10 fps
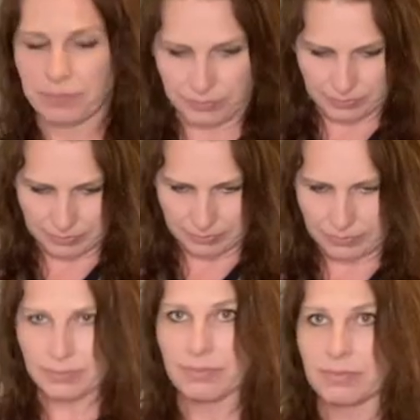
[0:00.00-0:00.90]

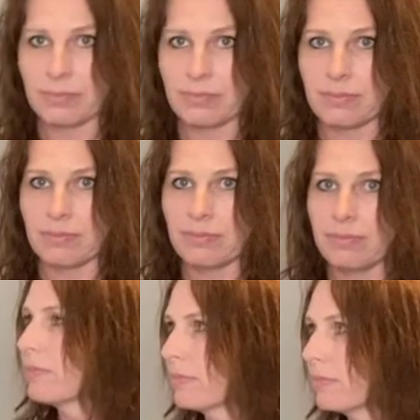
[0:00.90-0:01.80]

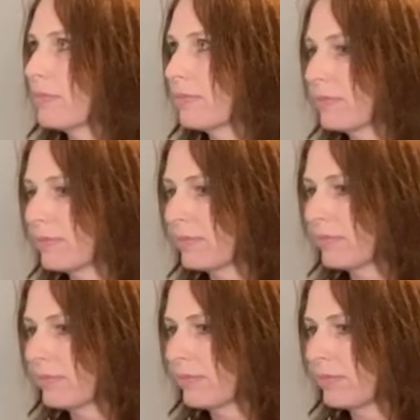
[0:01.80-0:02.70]

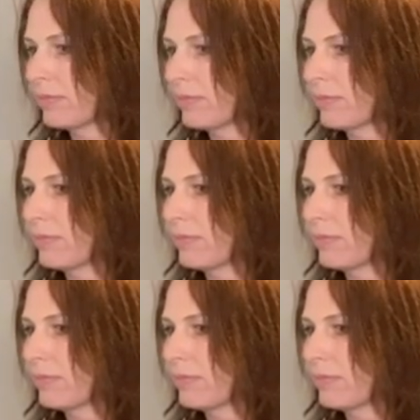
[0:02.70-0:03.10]
(not speaking)